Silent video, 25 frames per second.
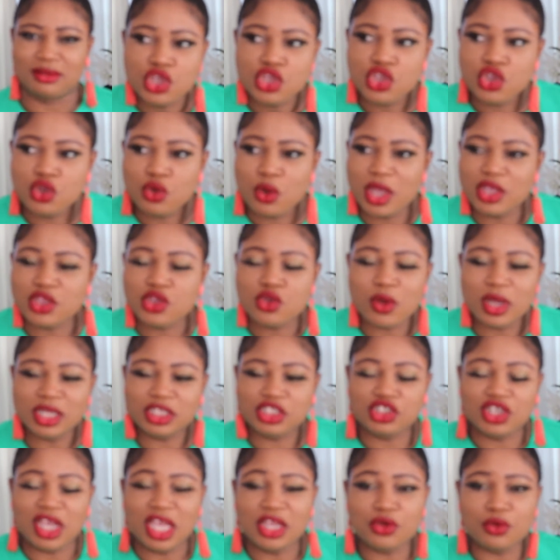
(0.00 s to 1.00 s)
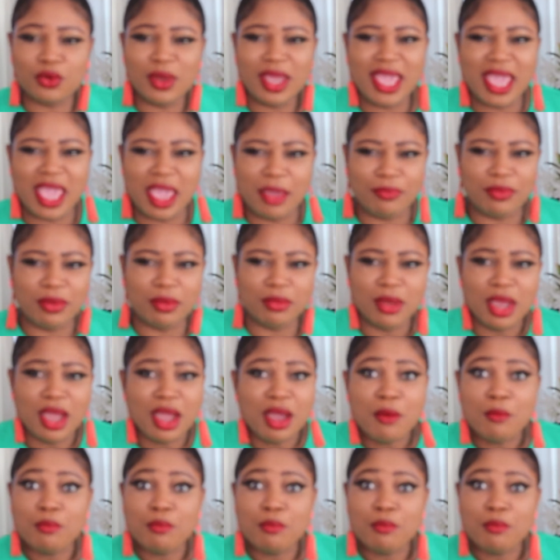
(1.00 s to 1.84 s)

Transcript: You are you are trying to help him.